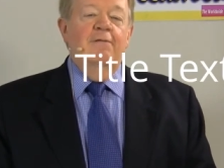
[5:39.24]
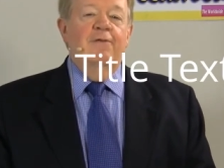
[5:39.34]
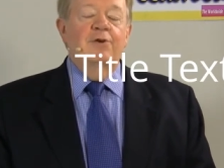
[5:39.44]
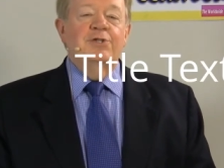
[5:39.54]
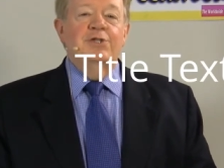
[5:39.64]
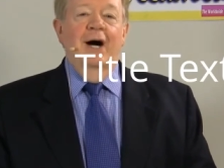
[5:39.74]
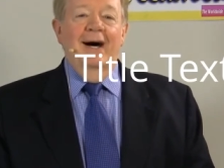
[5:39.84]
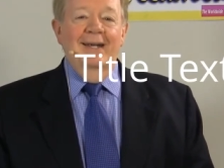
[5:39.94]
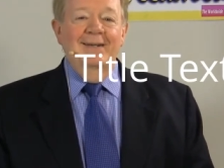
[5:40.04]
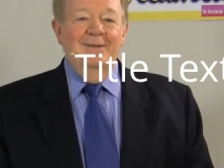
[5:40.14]
1
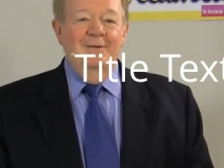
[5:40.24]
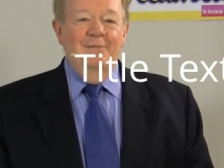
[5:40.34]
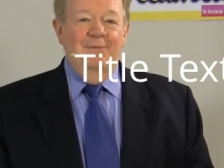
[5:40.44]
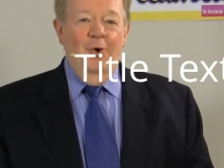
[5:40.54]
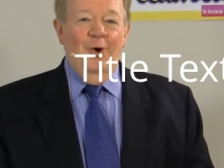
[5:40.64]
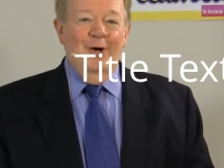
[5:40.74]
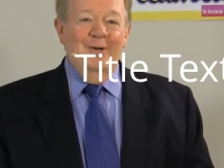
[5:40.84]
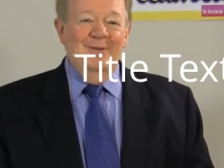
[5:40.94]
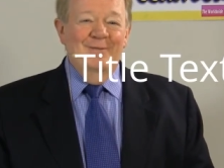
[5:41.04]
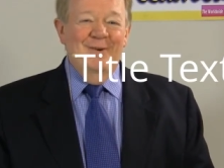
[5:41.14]
John
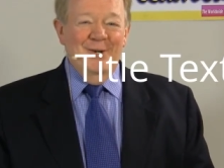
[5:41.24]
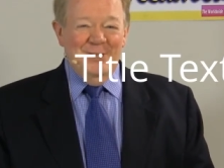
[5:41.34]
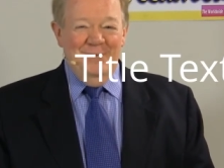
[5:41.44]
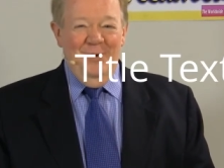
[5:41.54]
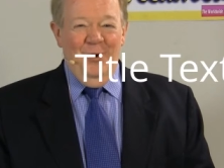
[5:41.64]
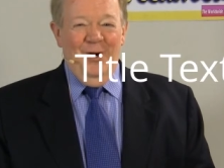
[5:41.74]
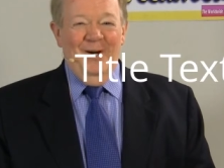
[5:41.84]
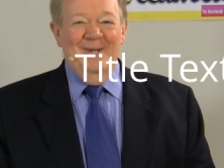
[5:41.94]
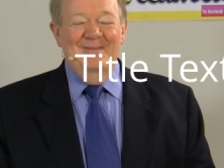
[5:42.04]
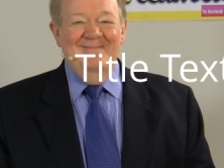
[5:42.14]
4, verse
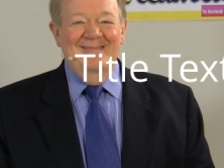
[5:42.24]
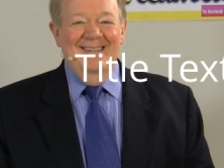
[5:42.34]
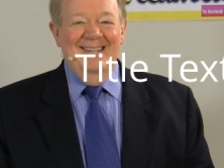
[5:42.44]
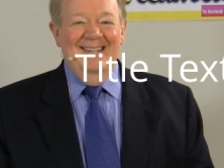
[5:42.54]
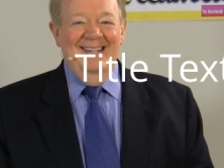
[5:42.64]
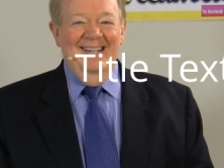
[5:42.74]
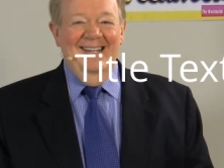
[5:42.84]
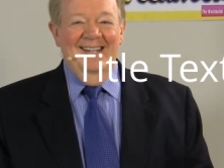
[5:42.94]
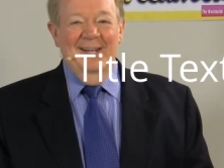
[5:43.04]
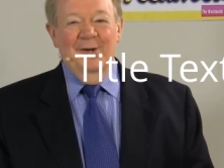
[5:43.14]
4
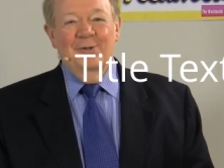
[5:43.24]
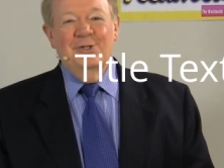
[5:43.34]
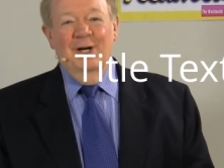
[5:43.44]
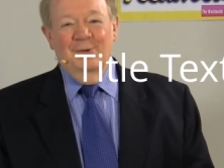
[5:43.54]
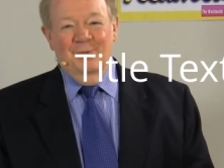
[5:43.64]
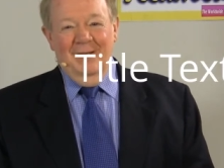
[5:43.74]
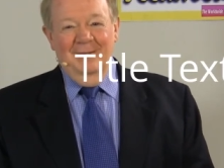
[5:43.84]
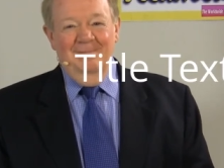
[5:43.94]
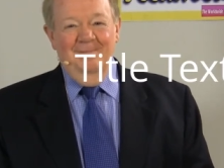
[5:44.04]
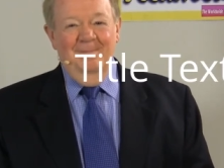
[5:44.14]
Little children,
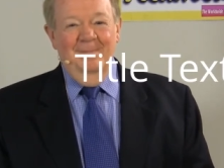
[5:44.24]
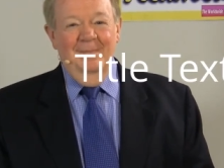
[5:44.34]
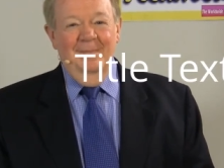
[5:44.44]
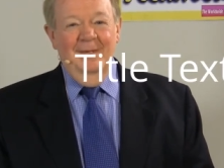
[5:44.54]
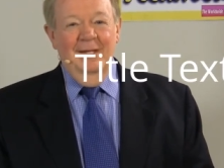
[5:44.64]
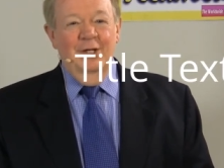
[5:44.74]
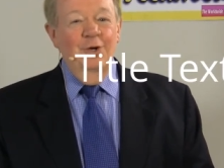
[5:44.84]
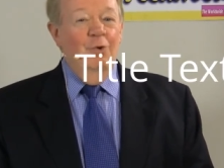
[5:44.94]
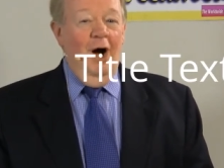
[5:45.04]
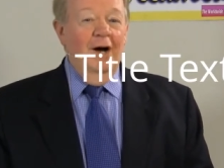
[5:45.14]

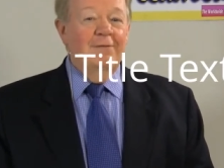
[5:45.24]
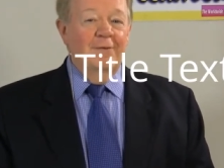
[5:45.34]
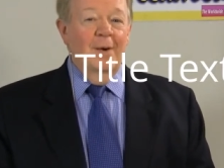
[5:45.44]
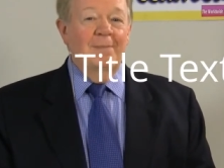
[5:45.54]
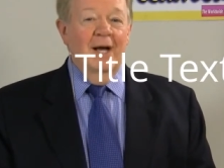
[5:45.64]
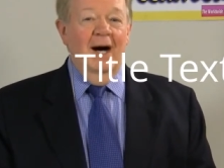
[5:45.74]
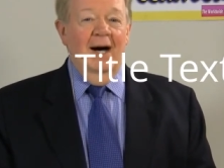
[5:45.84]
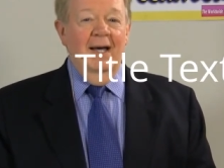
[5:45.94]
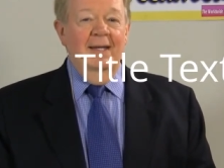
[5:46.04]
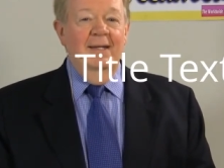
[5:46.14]
you are from
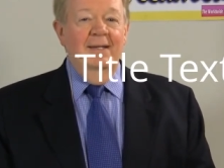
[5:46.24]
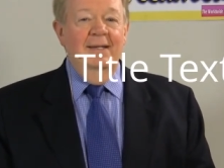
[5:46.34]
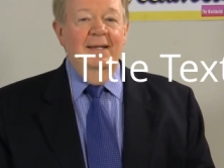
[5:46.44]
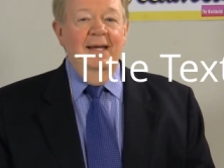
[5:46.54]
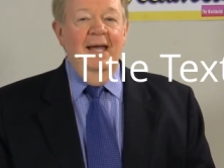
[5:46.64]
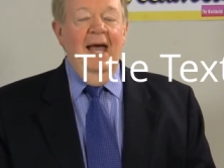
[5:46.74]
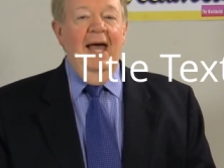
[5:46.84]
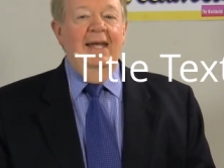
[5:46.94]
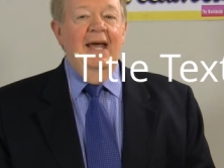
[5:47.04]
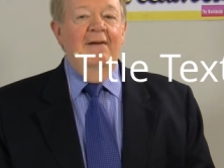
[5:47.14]
God
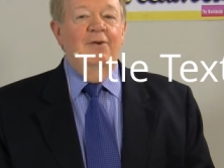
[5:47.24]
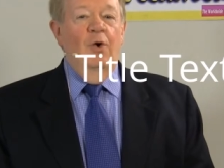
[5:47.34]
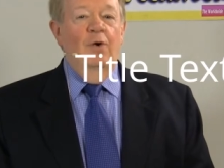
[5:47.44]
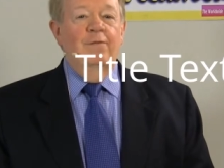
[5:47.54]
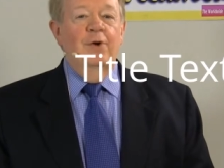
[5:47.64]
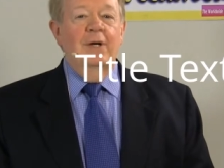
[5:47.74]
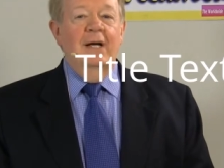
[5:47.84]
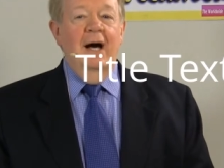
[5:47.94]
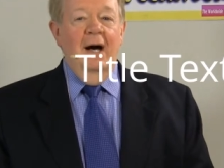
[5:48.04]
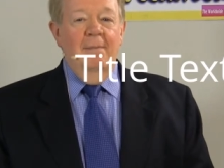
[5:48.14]
and have
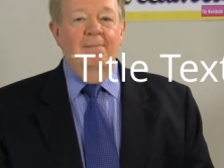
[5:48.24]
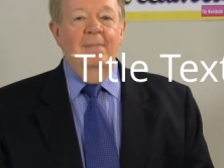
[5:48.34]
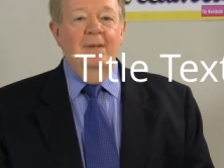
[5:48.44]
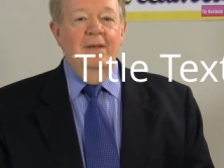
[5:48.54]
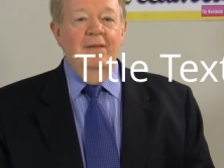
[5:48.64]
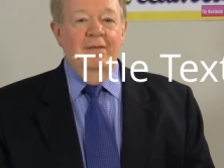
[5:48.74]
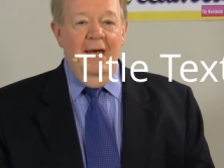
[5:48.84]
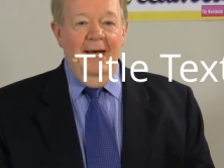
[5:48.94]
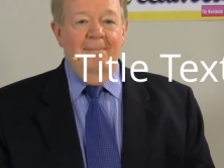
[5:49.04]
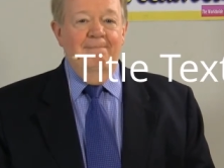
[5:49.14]
overcome
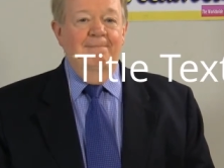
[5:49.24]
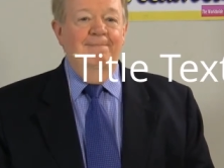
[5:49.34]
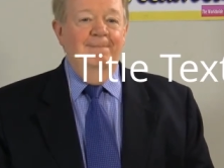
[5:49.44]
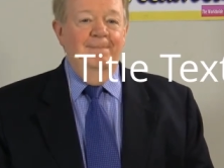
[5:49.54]
them,